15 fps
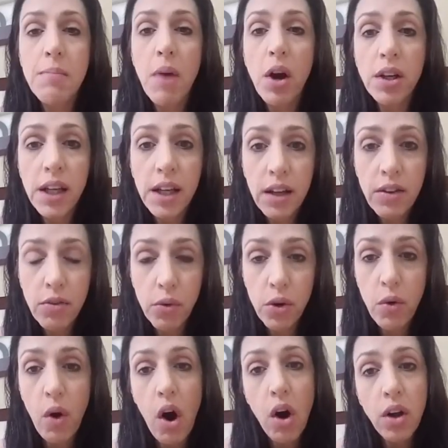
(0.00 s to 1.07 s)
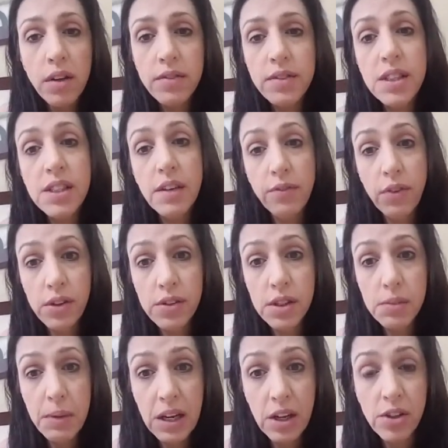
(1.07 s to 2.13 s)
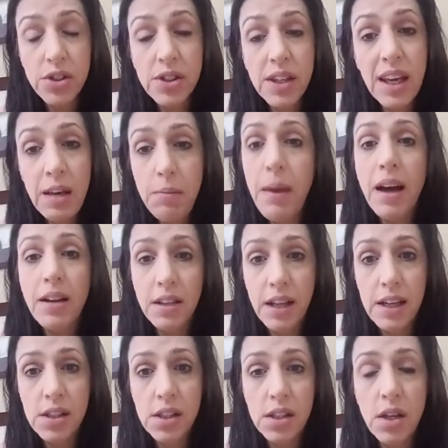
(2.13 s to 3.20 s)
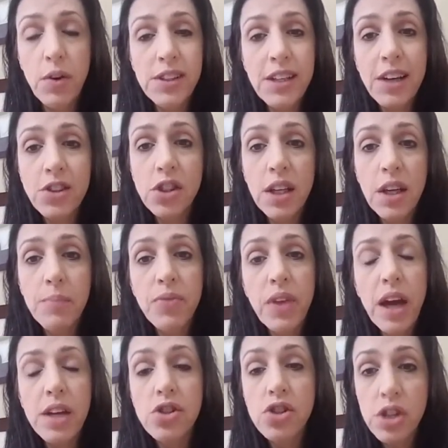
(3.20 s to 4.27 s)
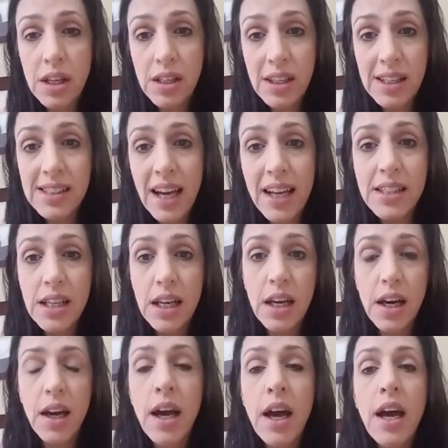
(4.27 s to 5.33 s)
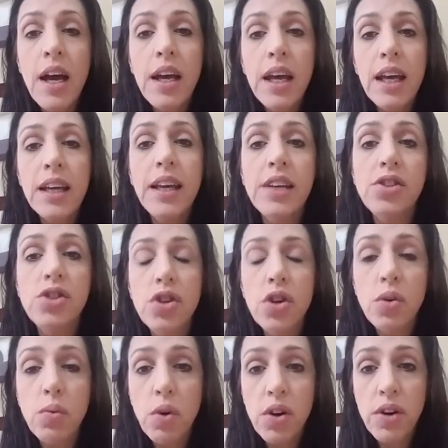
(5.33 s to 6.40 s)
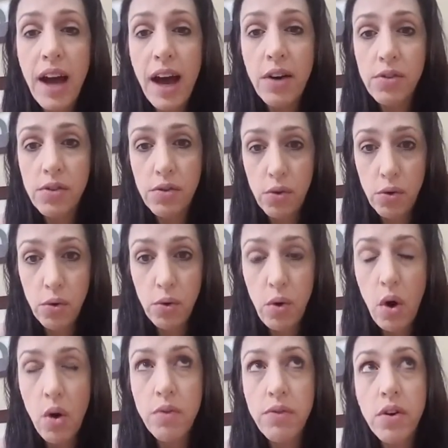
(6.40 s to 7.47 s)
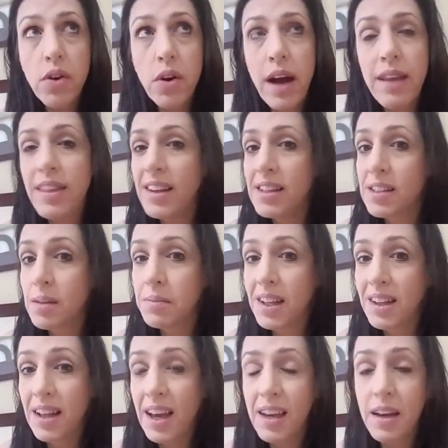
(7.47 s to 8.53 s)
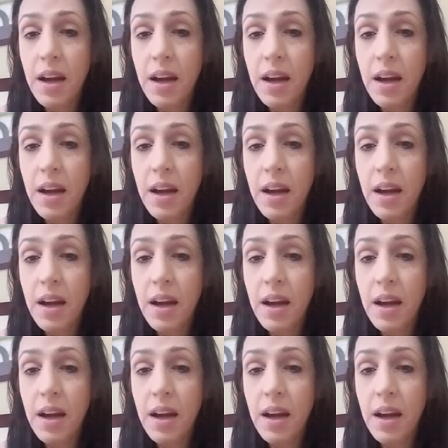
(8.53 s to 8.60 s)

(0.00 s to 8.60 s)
market it through all of the different speakers' email lists. So it's actually a genius idea. It gets your word out through over, I think something like